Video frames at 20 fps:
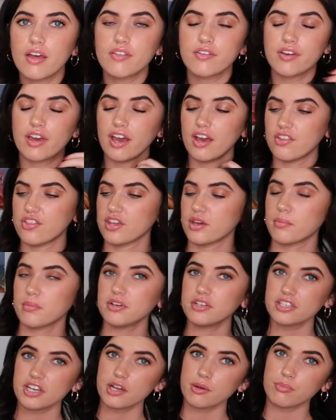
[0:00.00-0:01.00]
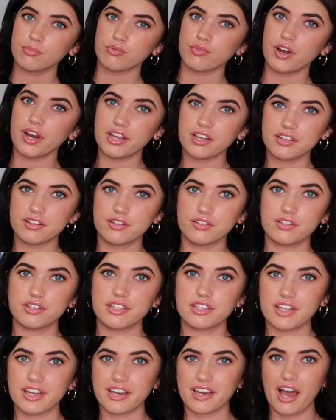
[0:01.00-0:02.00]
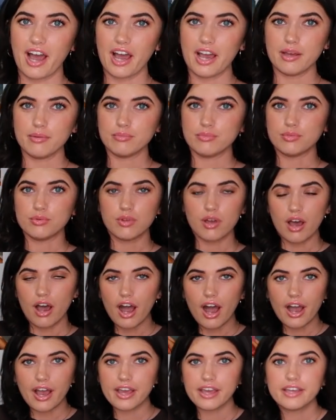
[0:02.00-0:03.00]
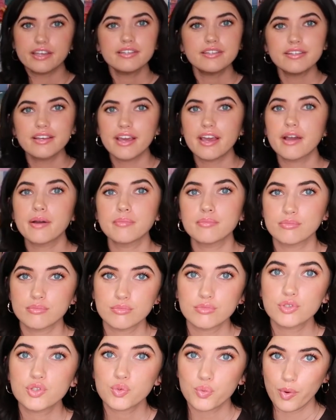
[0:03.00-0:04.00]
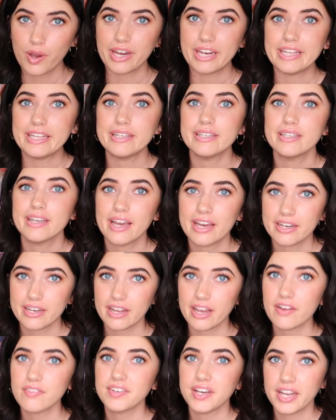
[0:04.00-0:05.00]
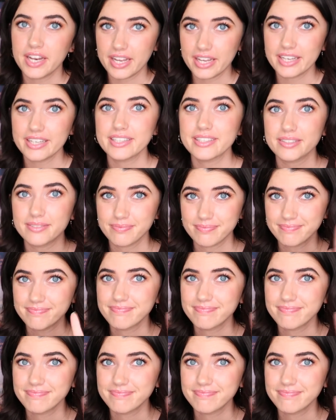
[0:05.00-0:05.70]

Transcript: Okay, I think I'm gonna take a break. Literally, like I am sweaty and I have a headache.